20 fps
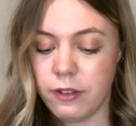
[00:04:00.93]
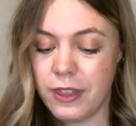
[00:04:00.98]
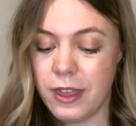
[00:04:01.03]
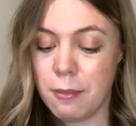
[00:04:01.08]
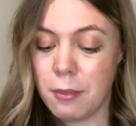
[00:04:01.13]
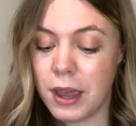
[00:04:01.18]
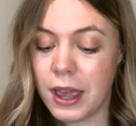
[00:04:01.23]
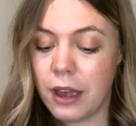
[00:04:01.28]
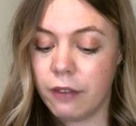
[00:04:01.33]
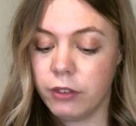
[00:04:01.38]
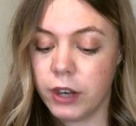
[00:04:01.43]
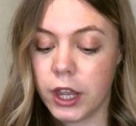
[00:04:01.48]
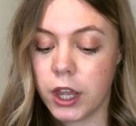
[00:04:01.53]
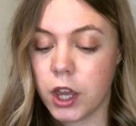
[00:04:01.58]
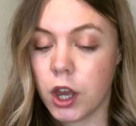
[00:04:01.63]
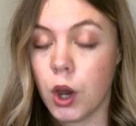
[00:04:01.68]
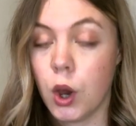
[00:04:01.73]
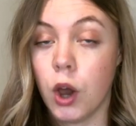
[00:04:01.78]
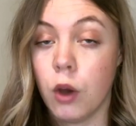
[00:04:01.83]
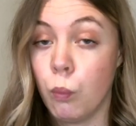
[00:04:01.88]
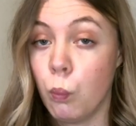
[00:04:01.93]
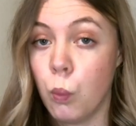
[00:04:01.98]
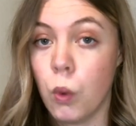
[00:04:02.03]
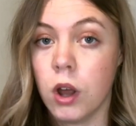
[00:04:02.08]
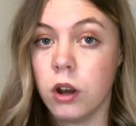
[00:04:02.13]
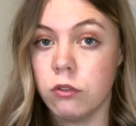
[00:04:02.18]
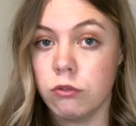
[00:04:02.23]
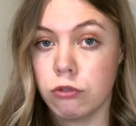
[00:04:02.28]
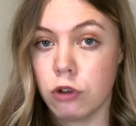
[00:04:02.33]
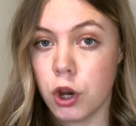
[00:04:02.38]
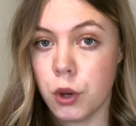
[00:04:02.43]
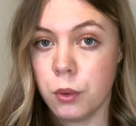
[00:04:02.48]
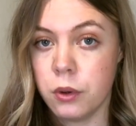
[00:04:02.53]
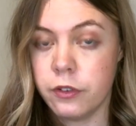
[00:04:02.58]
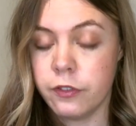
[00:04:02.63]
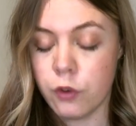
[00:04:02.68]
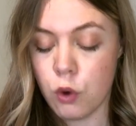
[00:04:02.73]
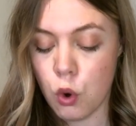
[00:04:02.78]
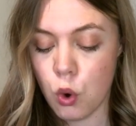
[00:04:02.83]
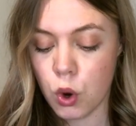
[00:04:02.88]
They might have like one rogue
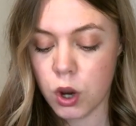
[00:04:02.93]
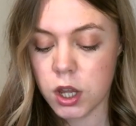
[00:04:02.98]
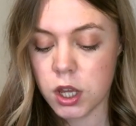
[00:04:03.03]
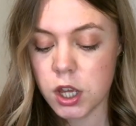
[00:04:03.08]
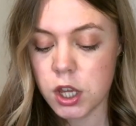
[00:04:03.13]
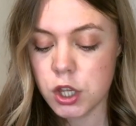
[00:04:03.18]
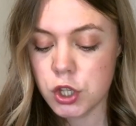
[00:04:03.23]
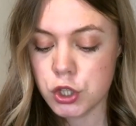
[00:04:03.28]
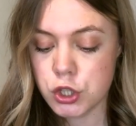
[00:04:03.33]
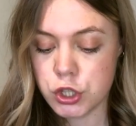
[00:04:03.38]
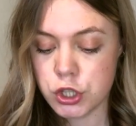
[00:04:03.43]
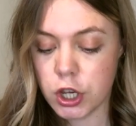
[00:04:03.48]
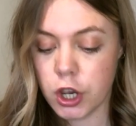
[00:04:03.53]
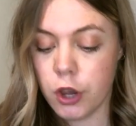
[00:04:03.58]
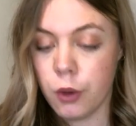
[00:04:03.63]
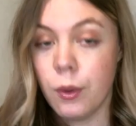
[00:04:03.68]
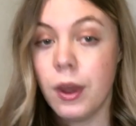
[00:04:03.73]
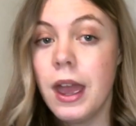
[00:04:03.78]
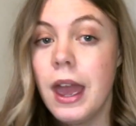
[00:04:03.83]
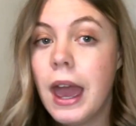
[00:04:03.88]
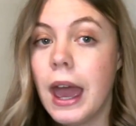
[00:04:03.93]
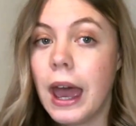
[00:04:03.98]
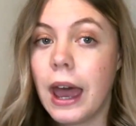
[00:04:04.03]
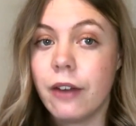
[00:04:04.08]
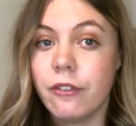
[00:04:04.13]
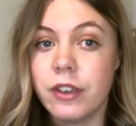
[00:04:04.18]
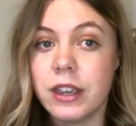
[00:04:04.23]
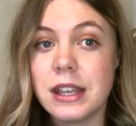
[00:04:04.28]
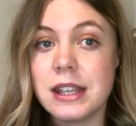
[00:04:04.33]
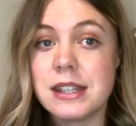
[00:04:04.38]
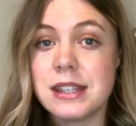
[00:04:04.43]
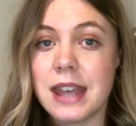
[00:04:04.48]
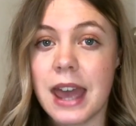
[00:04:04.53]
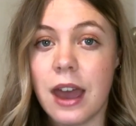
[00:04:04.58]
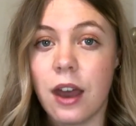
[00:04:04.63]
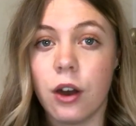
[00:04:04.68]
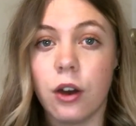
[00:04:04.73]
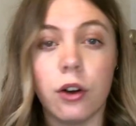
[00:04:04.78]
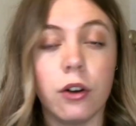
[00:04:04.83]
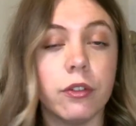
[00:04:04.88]
fork, so having a set
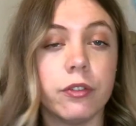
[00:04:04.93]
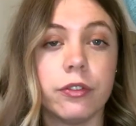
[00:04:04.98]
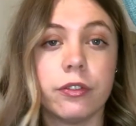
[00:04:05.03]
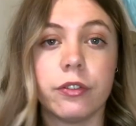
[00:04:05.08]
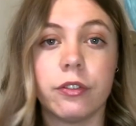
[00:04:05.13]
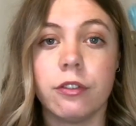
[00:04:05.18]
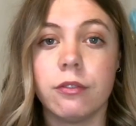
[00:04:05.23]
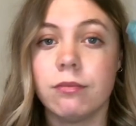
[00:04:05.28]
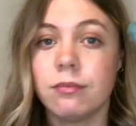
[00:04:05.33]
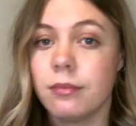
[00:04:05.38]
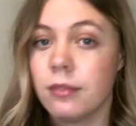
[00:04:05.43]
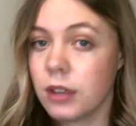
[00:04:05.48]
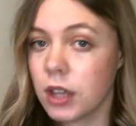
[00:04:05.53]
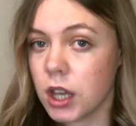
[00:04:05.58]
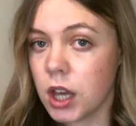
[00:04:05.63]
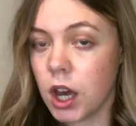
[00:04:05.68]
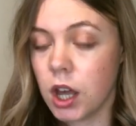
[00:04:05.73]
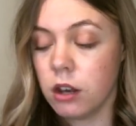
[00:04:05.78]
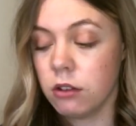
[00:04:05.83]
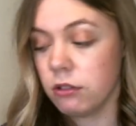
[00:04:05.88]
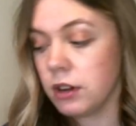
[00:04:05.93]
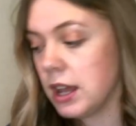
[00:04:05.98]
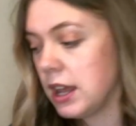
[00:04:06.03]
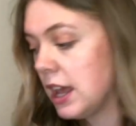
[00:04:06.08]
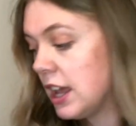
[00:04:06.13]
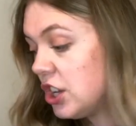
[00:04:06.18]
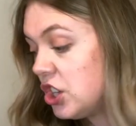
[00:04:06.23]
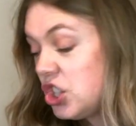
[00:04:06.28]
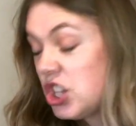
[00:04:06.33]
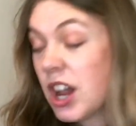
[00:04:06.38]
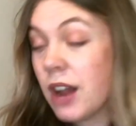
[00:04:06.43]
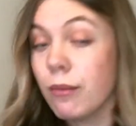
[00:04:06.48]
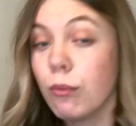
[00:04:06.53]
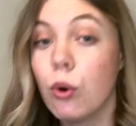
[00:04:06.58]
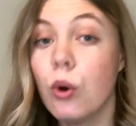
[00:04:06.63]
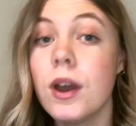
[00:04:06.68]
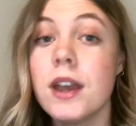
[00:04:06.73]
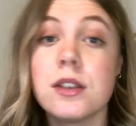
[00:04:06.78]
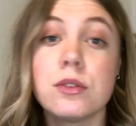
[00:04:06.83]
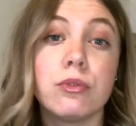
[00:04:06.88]
of cutlery in
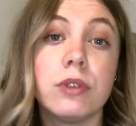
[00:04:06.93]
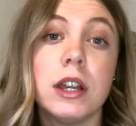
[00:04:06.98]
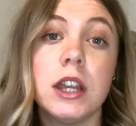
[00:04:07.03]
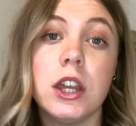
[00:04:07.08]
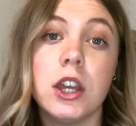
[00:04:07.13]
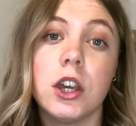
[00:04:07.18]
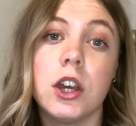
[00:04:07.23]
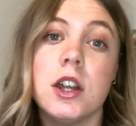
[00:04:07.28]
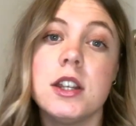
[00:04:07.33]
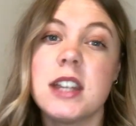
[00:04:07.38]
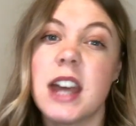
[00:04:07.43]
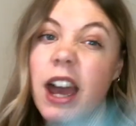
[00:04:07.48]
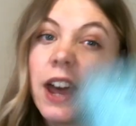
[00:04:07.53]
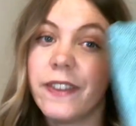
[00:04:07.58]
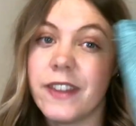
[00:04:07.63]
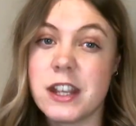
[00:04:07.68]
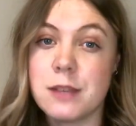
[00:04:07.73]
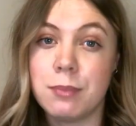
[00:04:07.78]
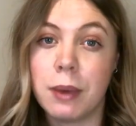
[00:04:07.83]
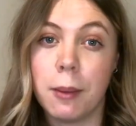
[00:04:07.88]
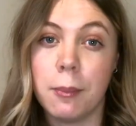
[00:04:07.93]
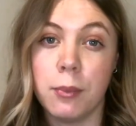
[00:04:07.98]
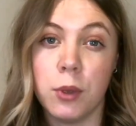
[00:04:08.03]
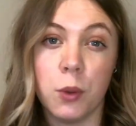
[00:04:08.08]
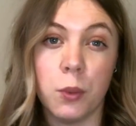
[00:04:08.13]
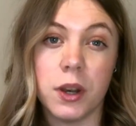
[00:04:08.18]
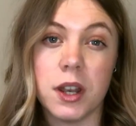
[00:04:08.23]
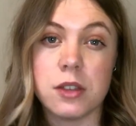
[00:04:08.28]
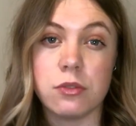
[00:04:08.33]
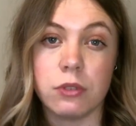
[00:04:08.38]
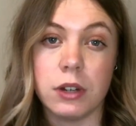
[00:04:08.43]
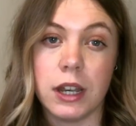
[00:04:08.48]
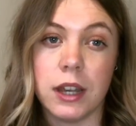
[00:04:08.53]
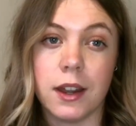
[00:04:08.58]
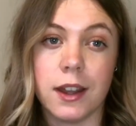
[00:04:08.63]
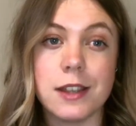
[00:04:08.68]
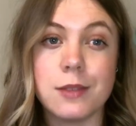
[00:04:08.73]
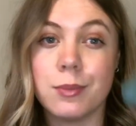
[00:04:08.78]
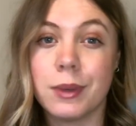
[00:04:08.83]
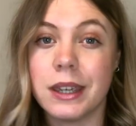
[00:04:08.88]
general is really good, and this bamboo one is really
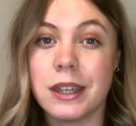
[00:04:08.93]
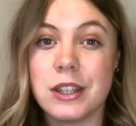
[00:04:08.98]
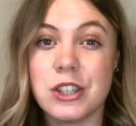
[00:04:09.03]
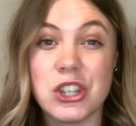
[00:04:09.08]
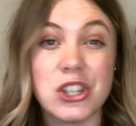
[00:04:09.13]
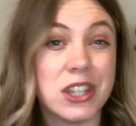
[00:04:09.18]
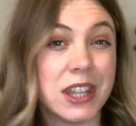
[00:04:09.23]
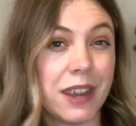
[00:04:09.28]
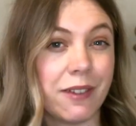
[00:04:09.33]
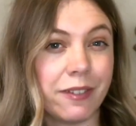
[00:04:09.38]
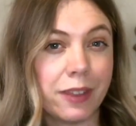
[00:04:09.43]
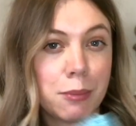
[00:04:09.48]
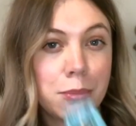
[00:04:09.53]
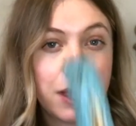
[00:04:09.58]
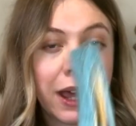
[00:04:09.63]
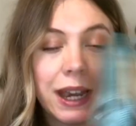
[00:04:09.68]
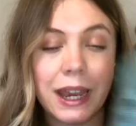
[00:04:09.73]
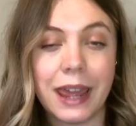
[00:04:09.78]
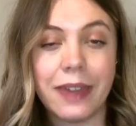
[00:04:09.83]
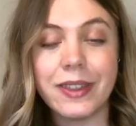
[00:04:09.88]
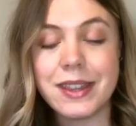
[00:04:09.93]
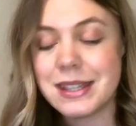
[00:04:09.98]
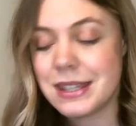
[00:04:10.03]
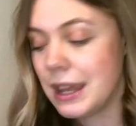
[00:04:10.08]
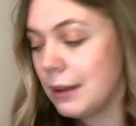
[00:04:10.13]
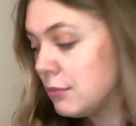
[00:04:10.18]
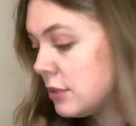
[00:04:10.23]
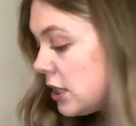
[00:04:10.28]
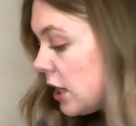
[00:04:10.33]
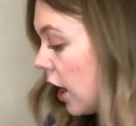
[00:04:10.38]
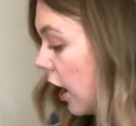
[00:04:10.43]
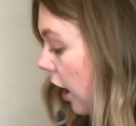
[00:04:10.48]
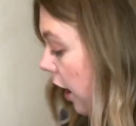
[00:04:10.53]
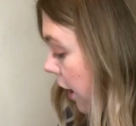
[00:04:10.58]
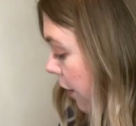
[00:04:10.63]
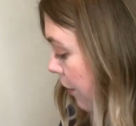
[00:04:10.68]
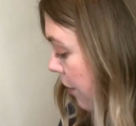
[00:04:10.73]
nice because you're saving the planet at the same time.